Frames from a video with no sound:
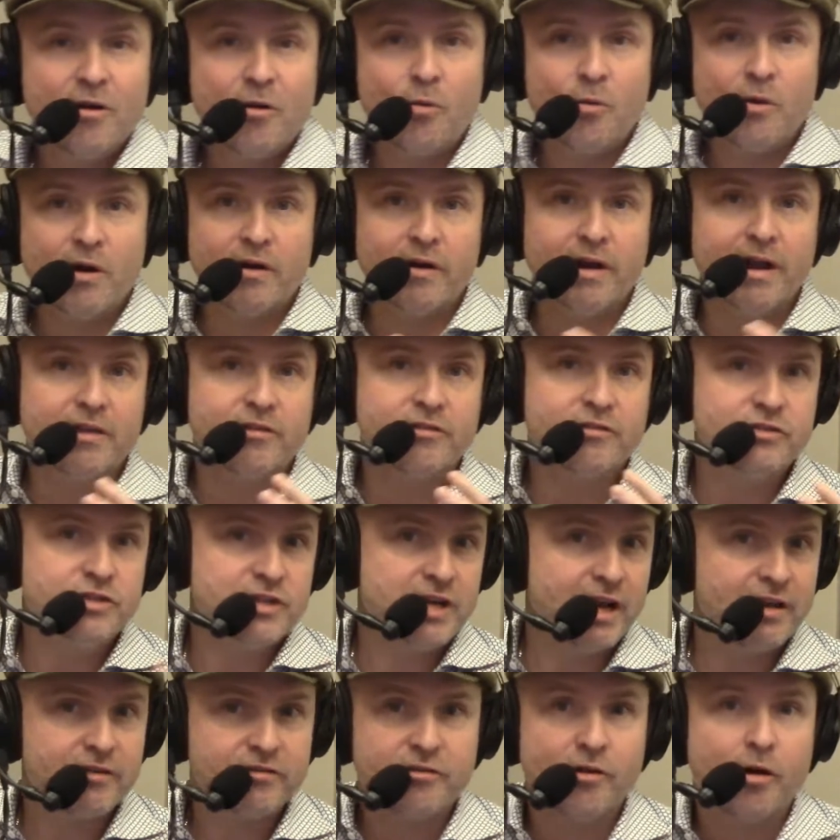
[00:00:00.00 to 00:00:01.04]
whereas
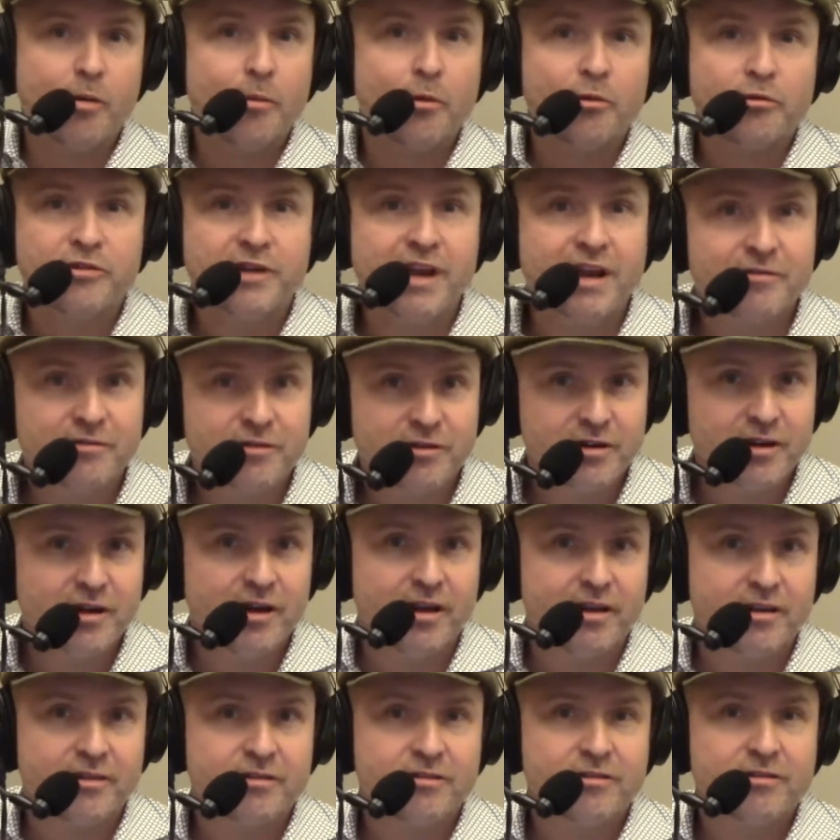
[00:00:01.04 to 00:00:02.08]
chess almost never
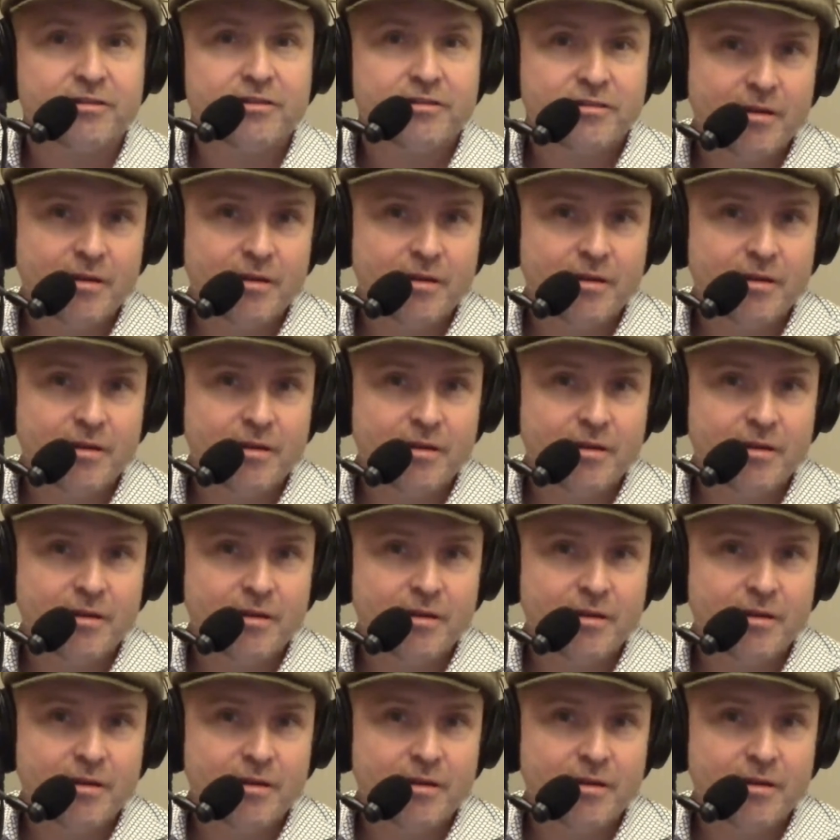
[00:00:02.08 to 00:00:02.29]
does.